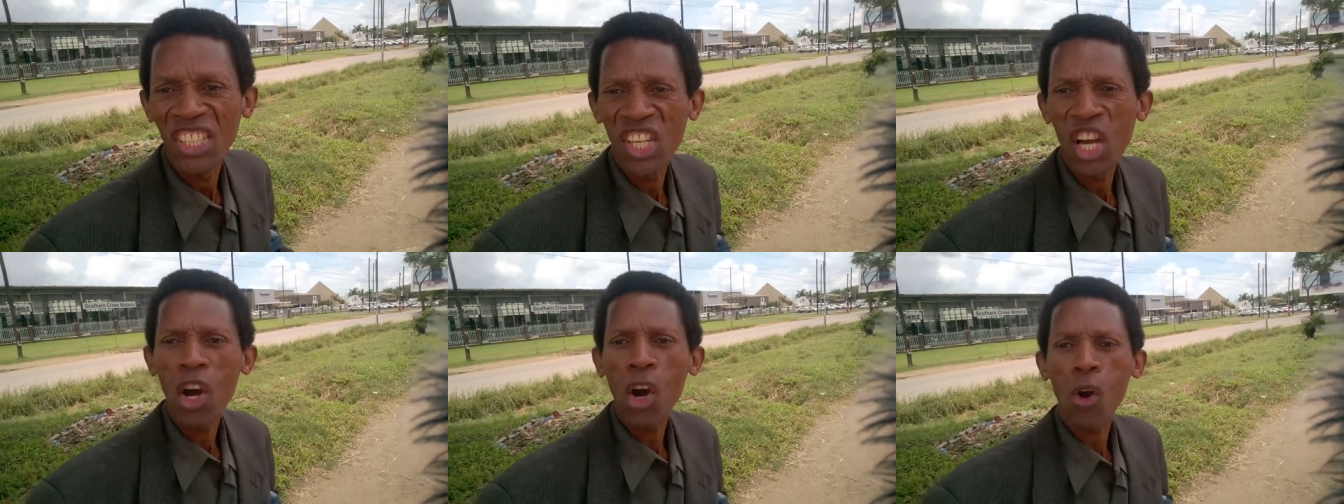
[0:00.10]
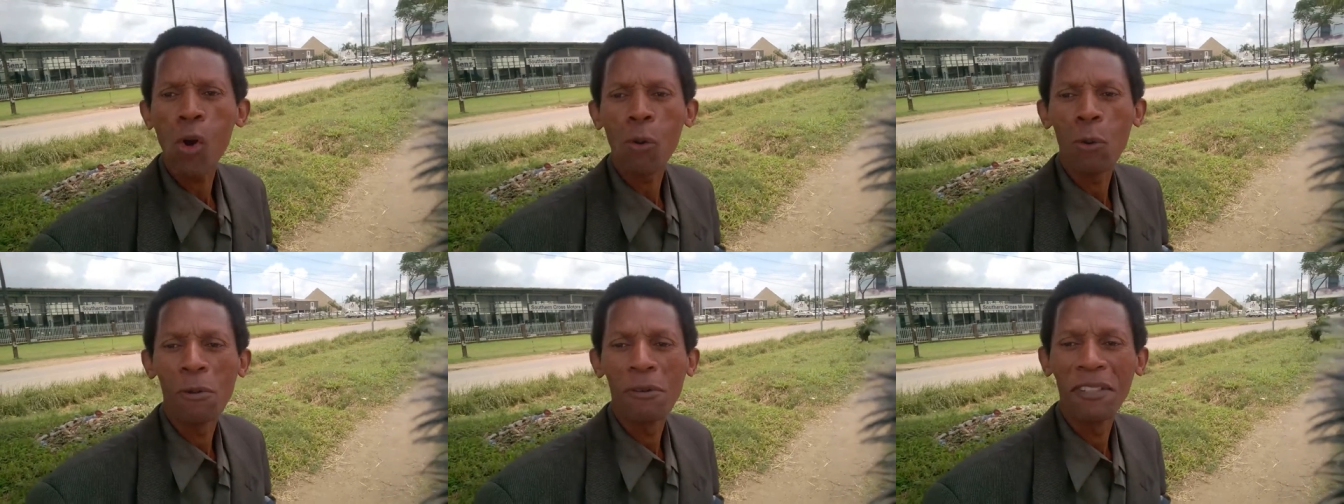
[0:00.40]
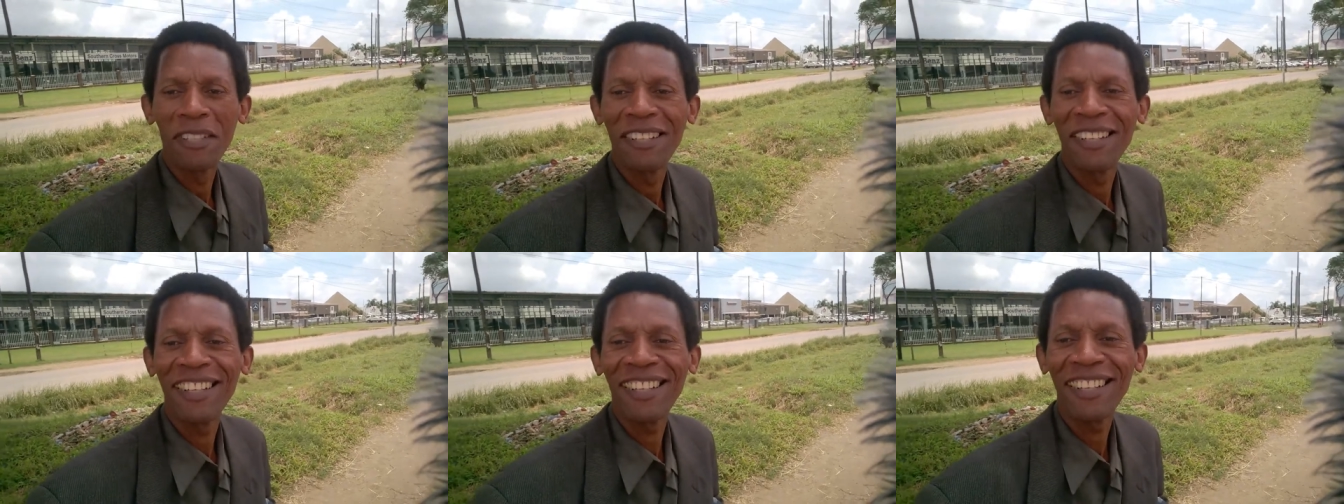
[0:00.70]
Yo,
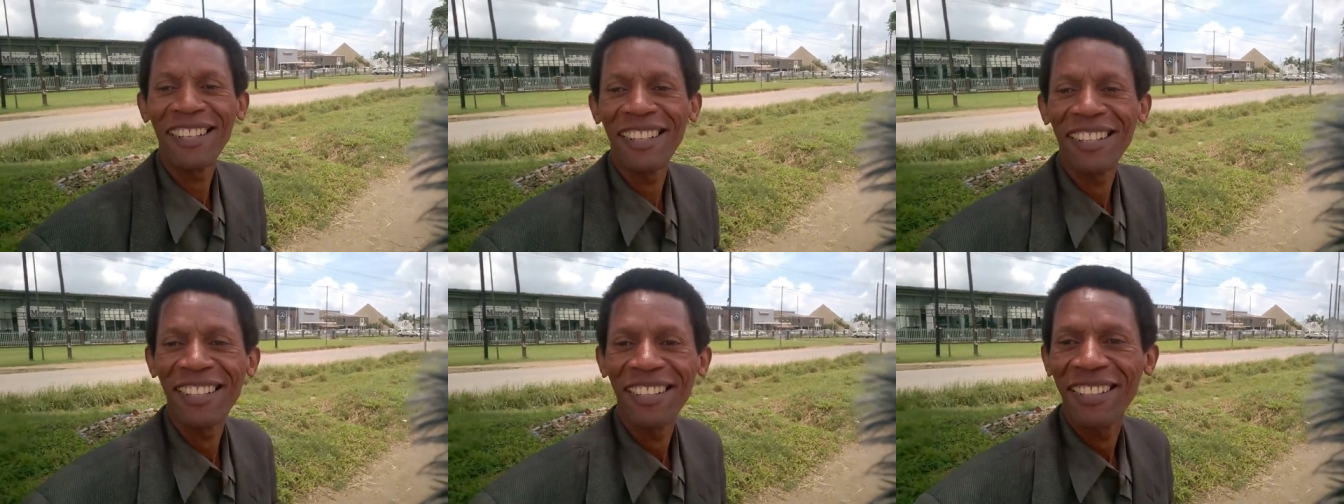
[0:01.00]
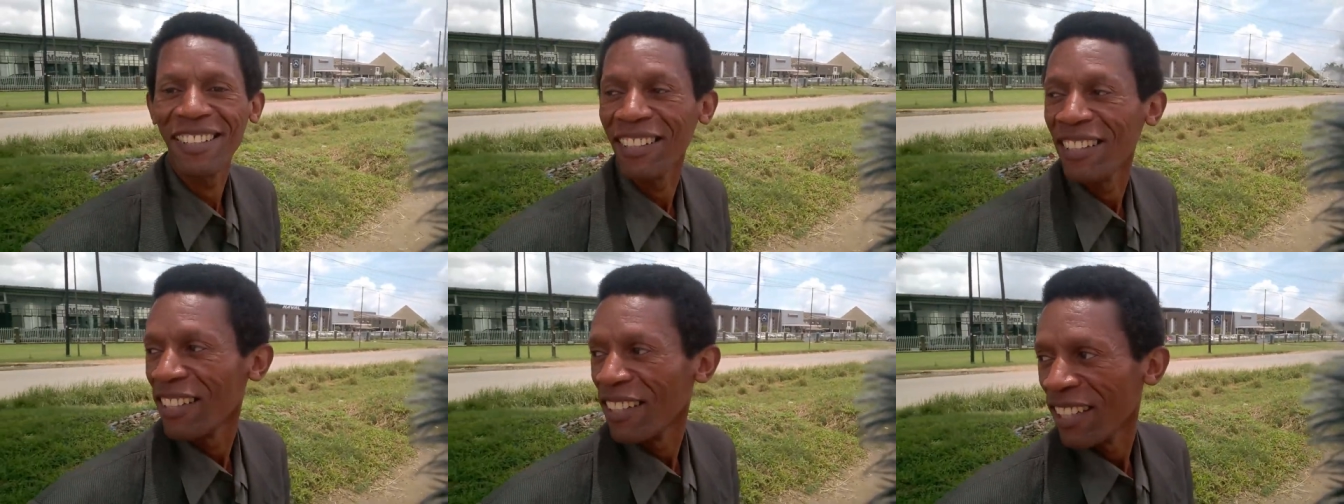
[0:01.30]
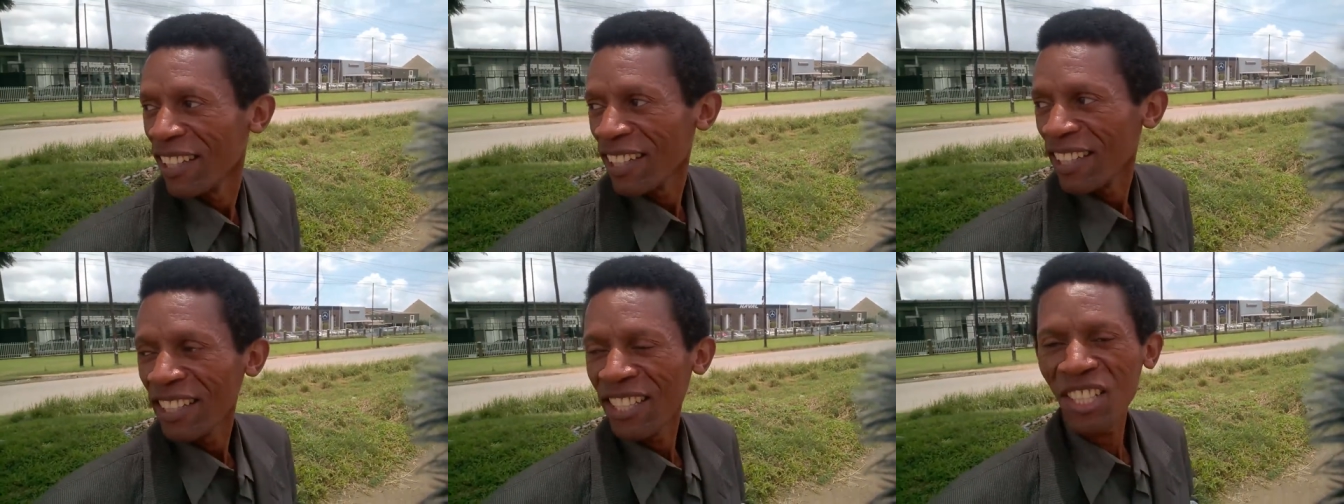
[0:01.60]

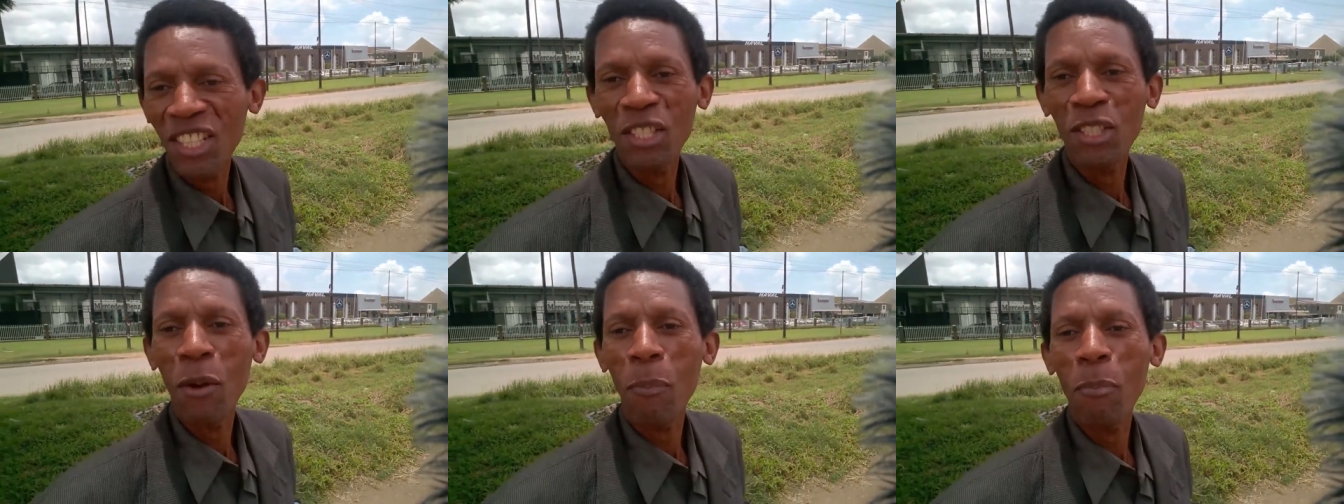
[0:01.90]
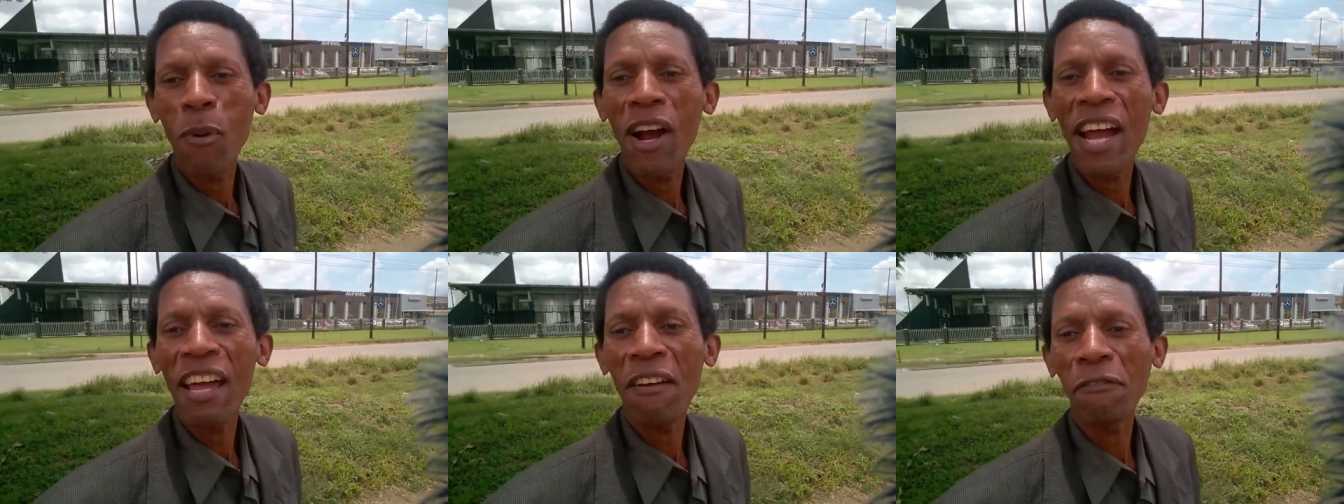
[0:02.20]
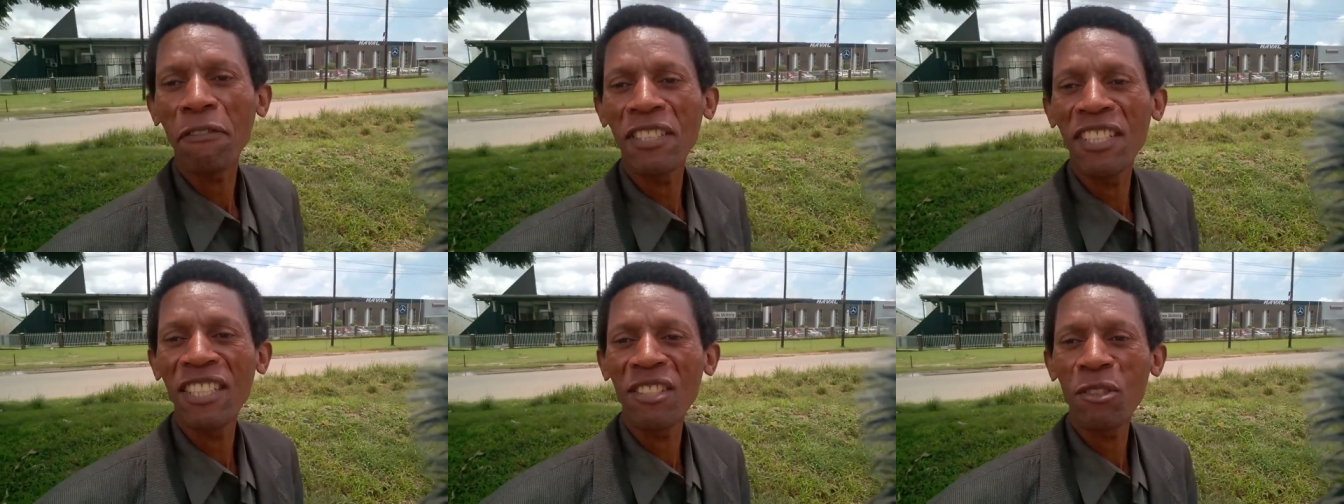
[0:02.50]
this is your boy
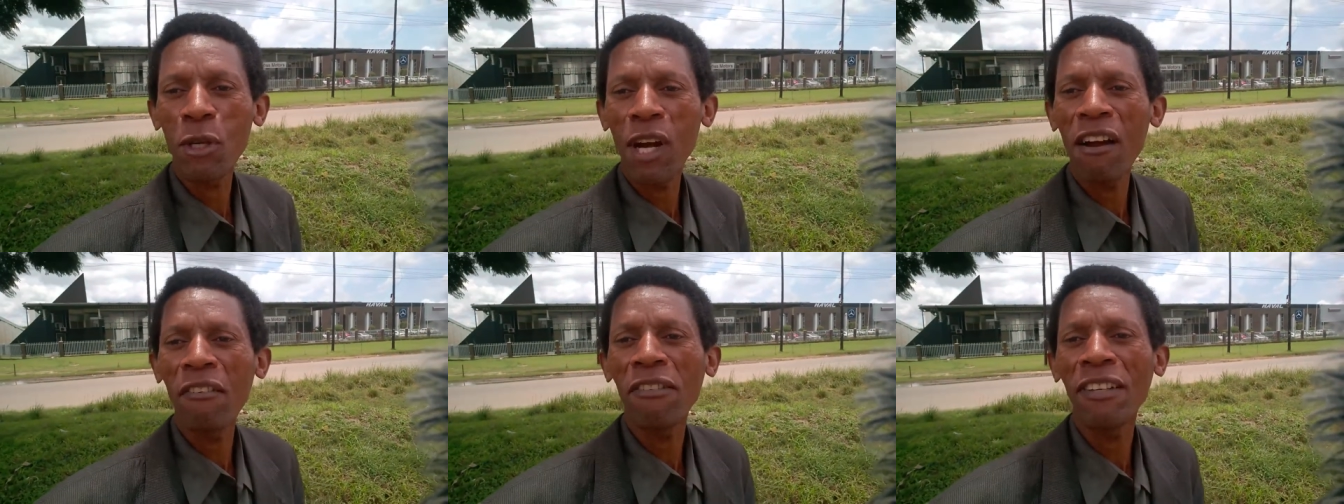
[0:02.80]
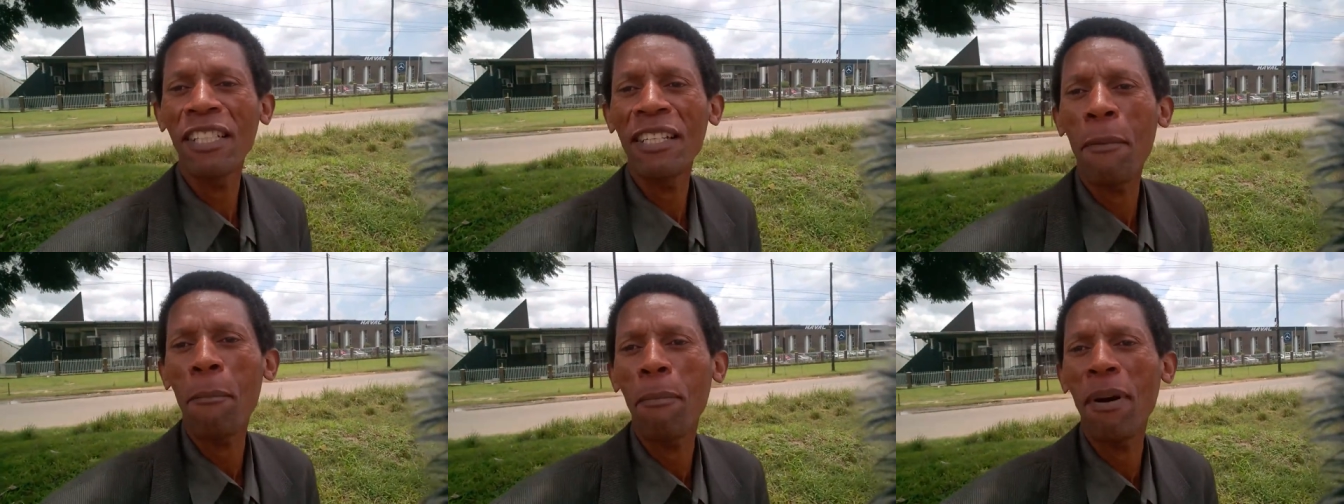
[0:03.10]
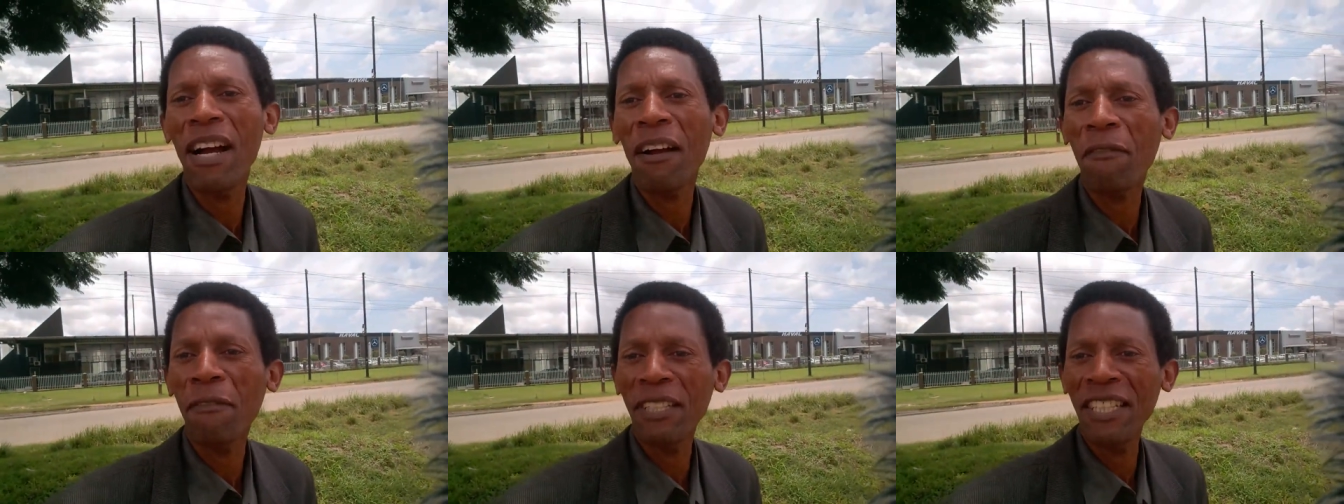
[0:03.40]
FG Travel, and I'm
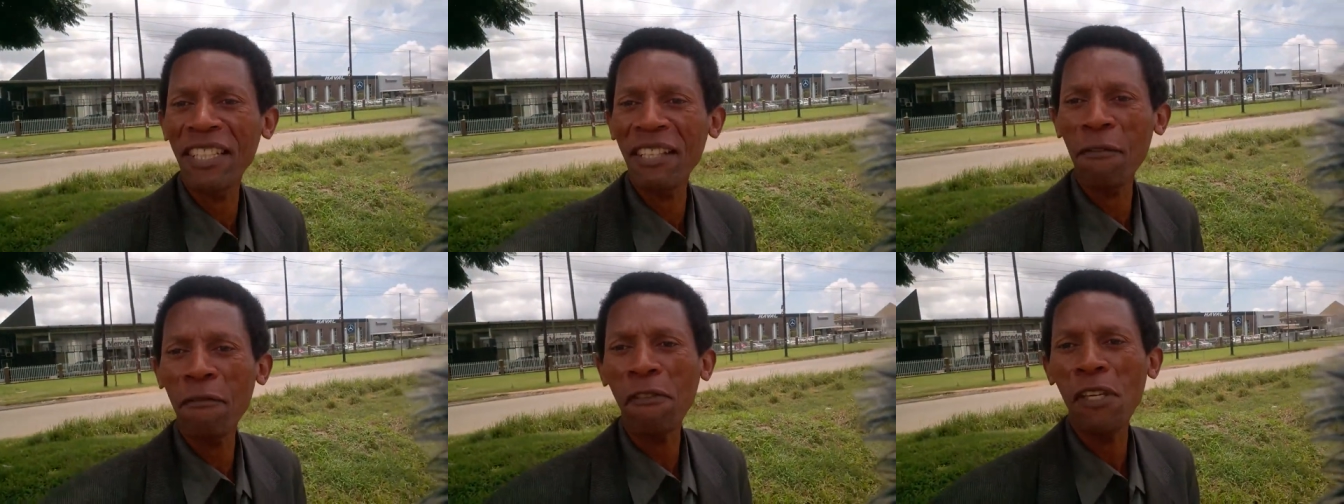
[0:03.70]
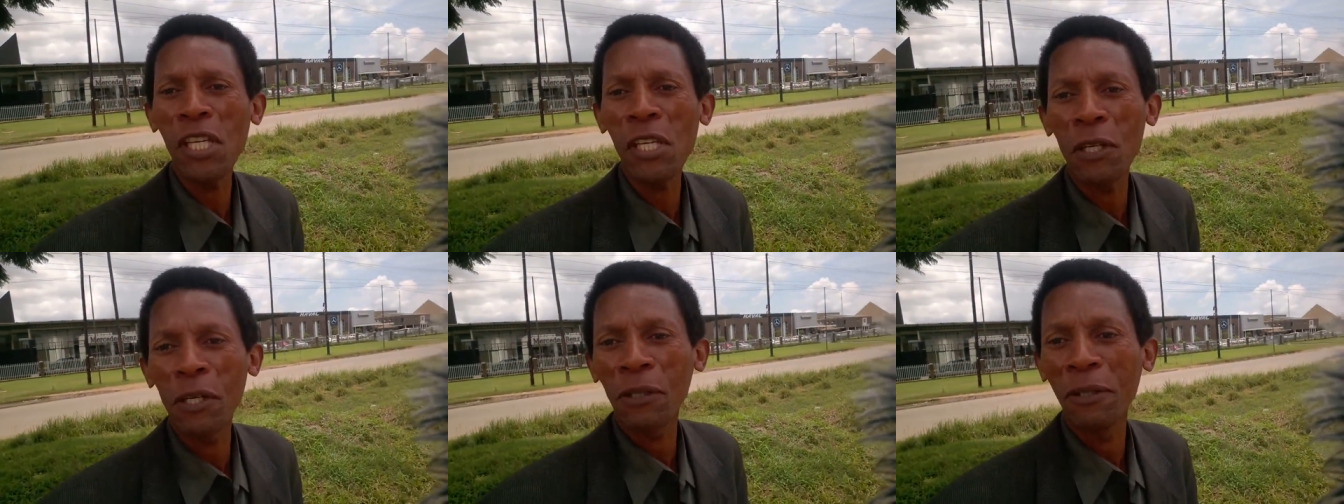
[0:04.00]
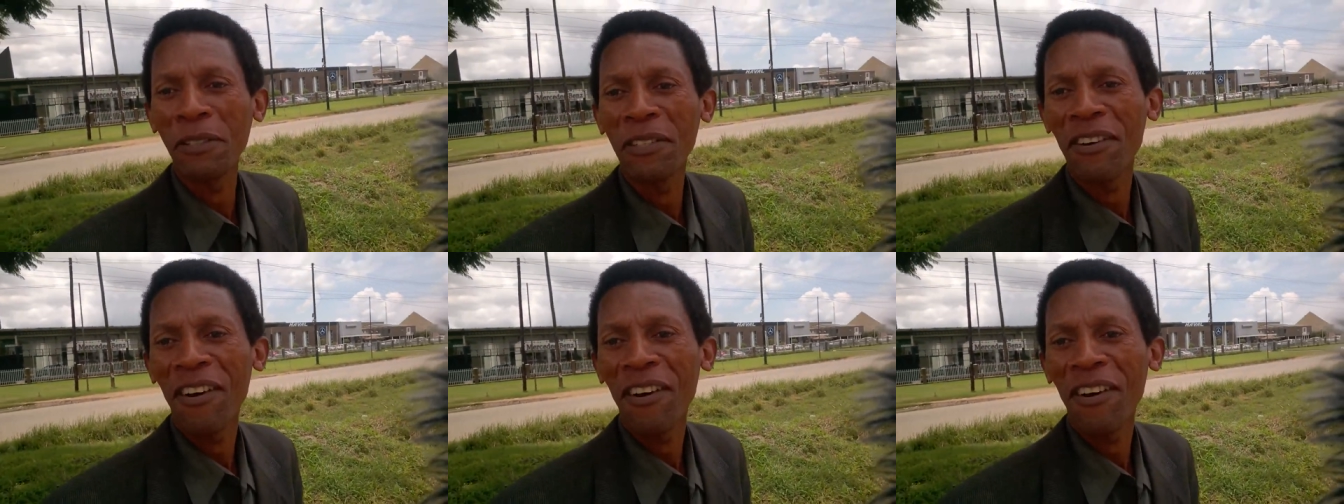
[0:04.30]
back for another video.